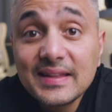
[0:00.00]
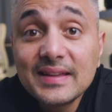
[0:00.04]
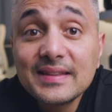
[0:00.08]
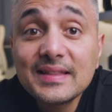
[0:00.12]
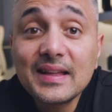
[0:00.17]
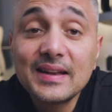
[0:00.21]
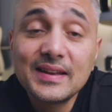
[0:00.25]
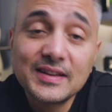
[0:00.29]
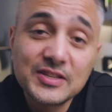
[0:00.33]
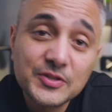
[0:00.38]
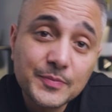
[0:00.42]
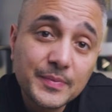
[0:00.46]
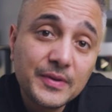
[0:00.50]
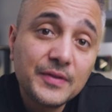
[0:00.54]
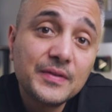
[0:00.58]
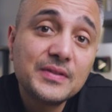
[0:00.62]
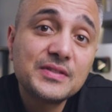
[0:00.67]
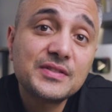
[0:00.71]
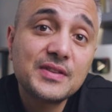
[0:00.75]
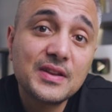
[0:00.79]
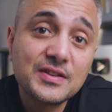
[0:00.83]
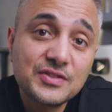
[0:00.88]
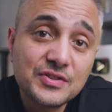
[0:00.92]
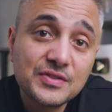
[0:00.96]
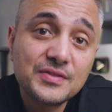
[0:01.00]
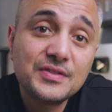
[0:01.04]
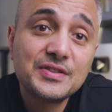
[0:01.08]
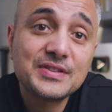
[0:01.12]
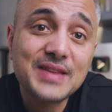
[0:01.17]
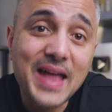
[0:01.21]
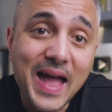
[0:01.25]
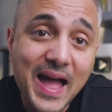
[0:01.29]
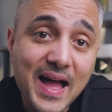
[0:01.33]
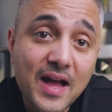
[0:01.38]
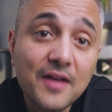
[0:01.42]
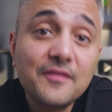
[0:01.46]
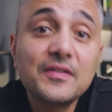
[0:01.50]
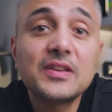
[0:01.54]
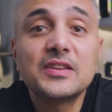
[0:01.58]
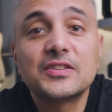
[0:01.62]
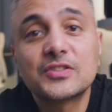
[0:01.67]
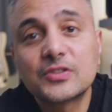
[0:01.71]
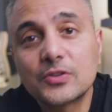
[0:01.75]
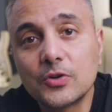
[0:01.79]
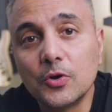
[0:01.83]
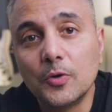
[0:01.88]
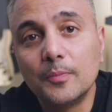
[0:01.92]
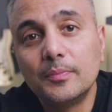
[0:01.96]
thing that experienced engineers have is
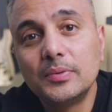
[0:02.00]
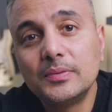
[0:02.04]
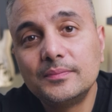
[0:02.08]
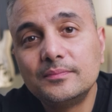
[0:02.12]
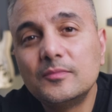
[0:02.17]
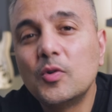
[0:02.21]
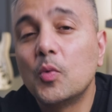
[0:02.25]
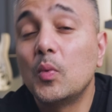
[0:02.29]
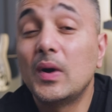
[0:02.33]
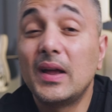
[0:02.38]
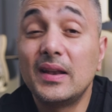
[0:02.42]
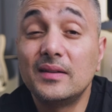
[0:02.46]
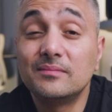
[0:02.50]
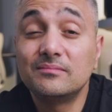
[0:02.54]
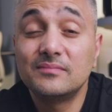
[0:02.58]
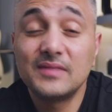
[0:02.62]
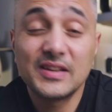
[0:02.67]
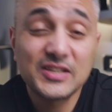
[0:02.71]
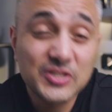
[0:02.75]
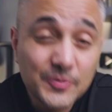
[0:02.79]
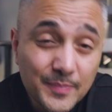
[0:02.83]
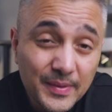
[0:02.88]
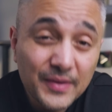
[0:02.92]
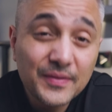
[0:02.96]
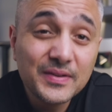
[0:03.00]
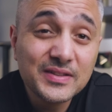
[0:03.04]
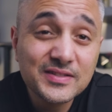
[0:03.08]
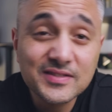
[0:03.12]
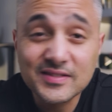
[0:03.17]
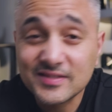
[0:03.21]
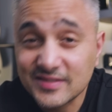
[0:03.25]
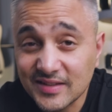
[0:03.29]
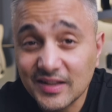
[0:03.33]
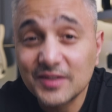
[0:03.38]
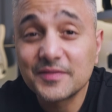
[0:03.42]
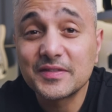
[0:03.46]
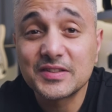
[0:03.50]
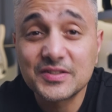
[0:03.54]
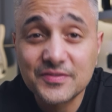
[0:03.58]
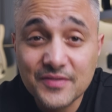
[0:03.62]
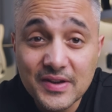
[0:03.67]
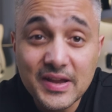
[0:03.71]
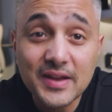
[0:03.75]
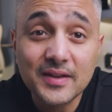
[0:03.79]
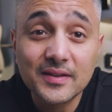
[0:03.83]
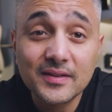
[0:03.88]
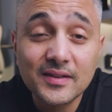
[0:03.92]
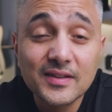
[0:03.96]
scope. While experience itself is
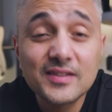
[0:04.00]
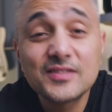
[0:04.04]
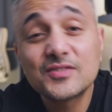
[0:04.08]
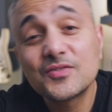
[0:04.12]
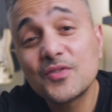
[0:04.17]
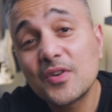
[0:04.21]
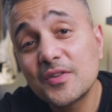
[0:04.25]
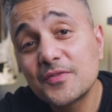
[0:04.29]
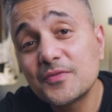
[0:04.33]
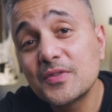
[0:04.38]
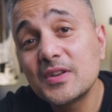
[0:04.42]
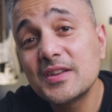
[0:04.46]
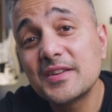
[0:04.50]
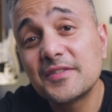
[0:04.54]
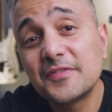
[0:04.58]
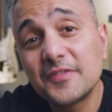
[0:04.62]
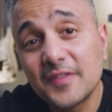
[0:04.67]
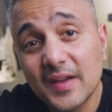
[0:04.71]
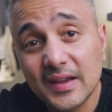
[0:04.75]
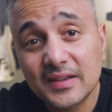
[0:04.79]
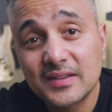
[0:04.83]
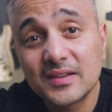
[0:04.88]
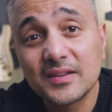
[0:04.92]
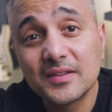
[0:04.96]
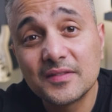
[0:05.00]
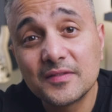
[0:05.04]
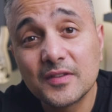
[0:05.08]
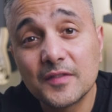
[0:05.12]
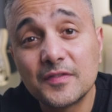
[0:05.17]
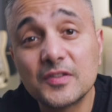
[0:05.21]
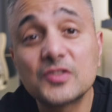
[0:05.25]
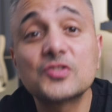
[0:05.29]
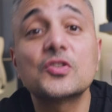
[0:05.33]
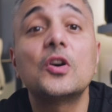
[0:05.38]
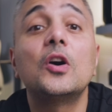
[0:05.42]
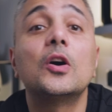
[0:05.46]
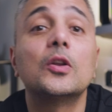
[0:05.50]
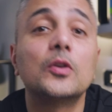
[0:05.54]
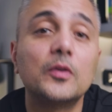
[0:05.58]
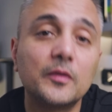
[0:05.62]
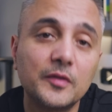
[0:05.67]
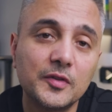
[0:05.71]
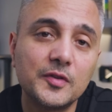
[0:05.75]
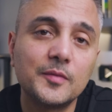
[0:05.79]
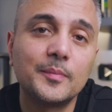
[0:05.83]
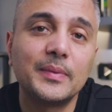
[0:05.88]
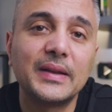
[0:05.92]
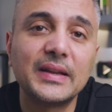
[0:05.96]
great, it's not really effective if it's all
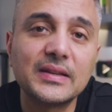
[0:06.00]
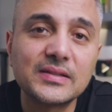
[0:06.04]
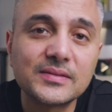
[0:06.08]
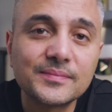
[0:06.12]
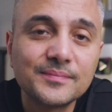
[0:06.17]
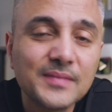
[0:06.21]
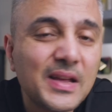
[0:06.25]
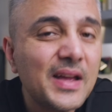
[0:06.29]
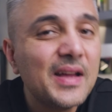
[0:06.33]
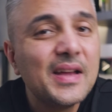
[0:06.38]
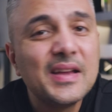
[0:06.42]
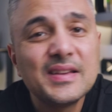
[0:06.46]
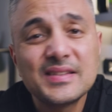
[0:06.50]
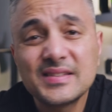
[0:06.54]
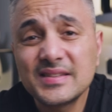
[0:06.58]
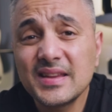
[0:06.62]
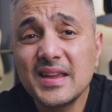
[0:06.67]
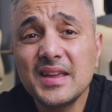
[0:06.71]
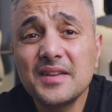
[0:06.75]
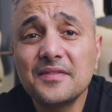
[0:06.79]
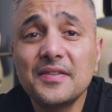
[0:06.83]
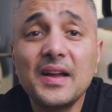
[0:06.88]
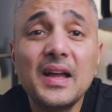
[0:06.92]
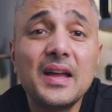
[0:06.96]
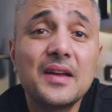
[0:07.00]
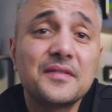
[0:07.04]
over the place. Say if I